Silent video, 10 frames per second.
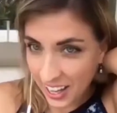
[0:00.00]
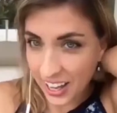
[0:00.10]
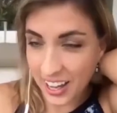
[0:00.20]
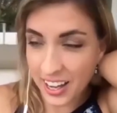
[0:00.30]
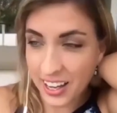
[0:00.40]

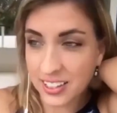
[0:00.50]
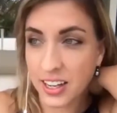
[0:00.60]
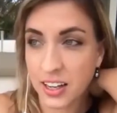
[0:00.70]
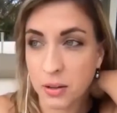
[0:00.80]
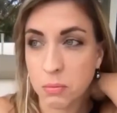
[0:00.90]
and
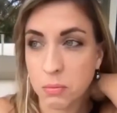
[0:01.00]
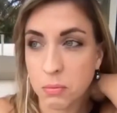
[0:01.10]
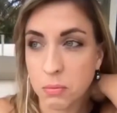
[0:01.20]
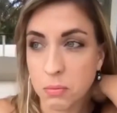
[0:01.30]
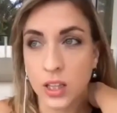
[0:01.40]
um,
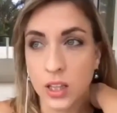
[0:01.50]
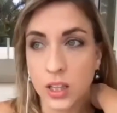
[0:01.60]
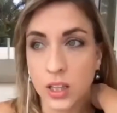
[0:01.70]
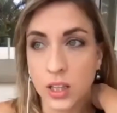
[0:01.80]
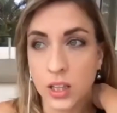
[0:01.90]
and
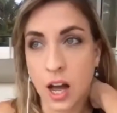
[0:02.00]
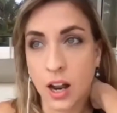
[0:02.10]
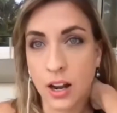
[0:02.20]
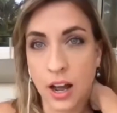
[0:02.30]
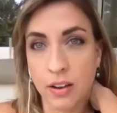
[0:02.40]
really
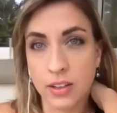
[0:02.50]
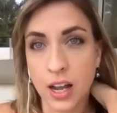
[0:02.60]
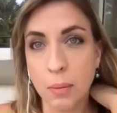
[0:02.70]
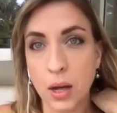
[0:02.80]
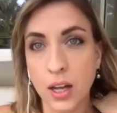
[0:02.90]
not ha-
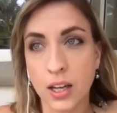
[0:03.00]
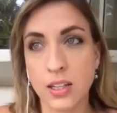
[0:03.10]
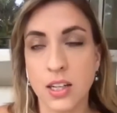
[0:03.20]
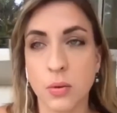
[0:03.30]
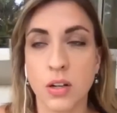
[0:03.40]
not buying
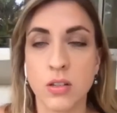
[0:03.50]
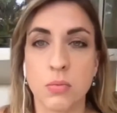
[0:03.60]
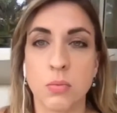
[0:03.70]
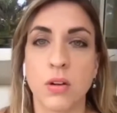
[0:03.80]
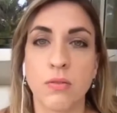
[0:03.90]
into anyone else's
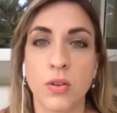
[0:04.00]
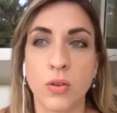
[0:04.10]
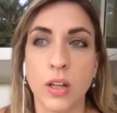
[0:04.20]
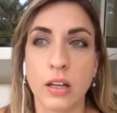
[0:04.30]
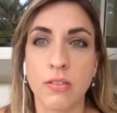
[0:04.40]
point of view.
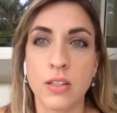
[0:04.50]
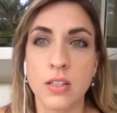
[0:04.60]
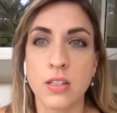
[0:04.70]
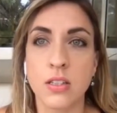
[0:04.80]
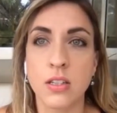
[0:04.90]
Like this
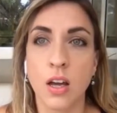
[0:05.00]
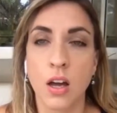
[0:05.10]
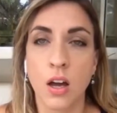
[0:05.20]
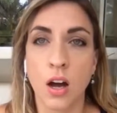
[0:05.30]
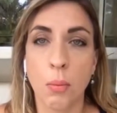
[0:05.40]
is
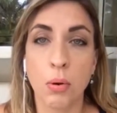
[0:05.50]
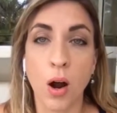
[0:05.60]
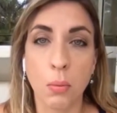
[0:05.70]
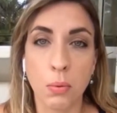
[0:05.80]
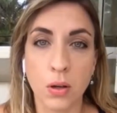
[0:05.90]
a
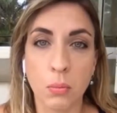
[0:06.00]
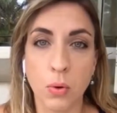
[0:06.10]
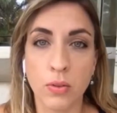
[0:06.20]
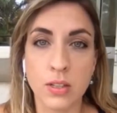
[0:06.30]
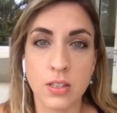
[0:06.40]
problem, or
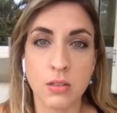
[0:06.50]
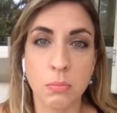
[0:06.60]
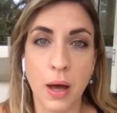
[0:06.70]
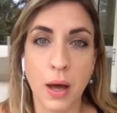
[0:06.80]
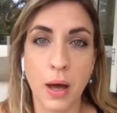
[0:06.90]
this is
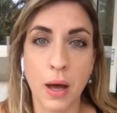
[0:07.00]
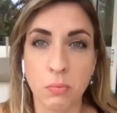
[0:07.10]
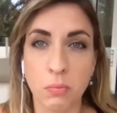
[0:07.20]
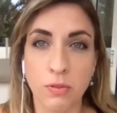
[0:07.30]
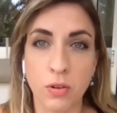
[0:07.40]
bad for
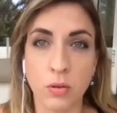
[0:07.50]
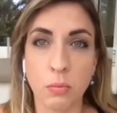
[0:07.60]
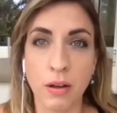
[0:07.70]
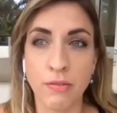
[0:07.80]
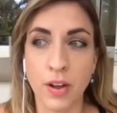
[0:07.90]
for
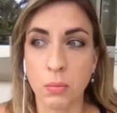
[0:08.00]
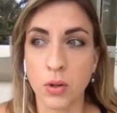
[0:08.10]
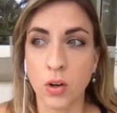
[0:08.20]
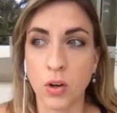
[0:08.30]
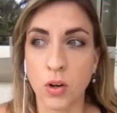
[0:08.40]
my
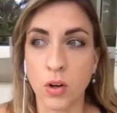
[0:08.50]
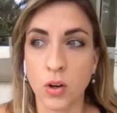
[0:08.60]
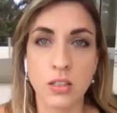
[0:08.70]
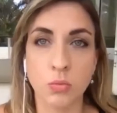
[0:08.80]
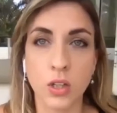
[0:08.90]
family or my
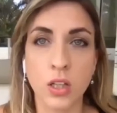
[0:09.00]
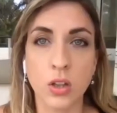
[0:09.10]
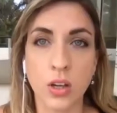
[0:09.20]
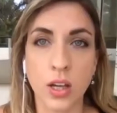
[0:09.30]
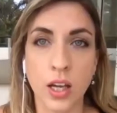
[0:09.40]
kids. Really
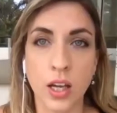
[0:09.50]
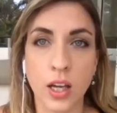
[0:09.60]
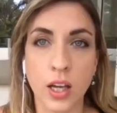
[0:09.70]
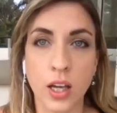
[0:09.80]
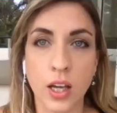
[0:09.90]
looking at
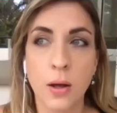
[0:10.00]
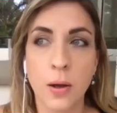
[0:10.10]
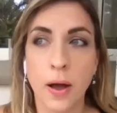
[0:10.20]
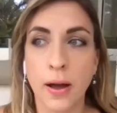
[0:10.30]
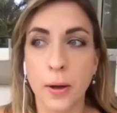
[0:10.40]

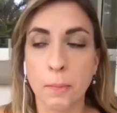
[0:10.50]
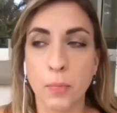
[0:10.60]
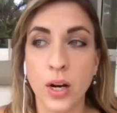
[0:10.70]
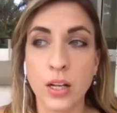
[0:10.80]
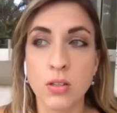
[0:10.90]
um,
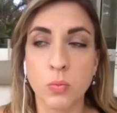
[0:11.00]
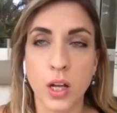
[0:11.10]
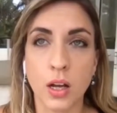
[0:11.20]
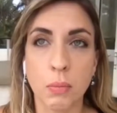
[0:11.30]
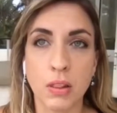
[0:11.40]
when I when
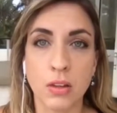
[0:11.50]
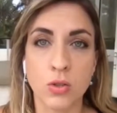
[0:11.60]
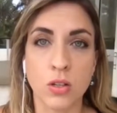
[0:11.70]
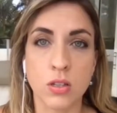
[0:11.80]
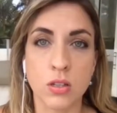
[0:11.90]
I made the
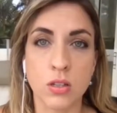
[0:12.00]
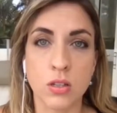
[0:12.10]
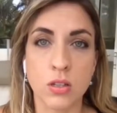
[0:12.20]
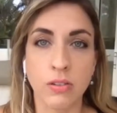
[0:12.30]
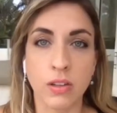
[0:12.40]
choice to start
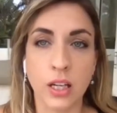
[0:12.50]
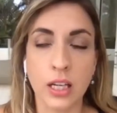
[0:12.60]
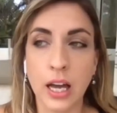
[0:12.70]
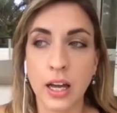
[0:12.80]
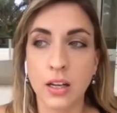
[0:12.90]
traveling
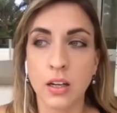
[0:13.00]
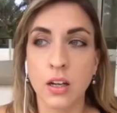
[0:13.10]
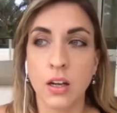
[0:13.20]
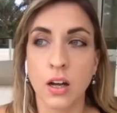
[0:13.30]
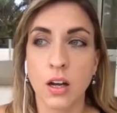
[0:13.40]
again.
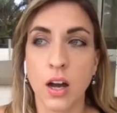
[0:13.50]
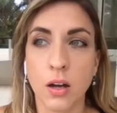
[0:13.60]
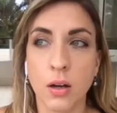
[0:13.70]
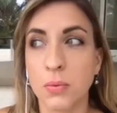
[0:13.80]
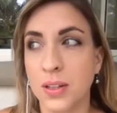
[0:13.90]

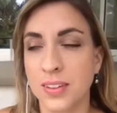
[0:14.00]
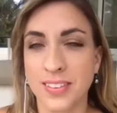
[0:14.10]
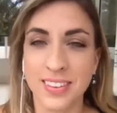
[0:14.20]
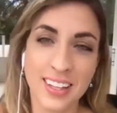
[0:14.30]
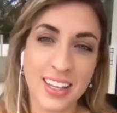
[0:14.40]
Um,
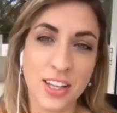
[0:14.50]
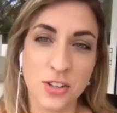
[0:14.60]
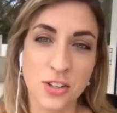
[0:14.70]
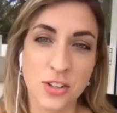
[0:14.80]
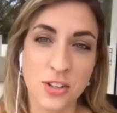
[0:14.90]
the
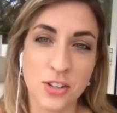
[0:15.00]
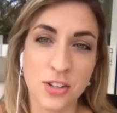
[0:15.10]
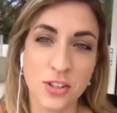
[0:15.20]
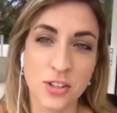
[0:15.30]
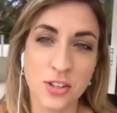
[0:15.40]

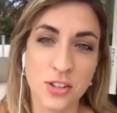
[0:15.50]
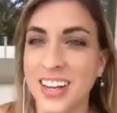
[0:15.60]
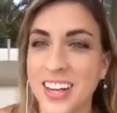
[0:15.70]
Australian birds.